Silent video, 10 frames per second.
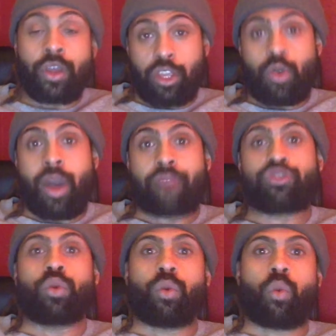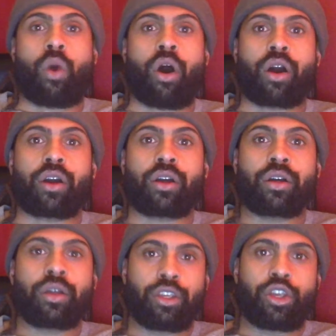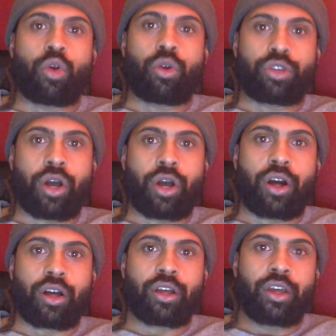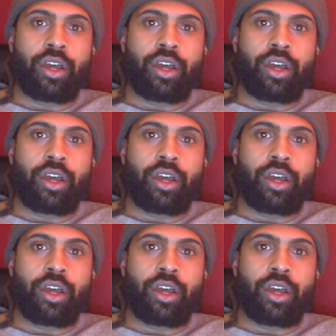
You have to walk your talk.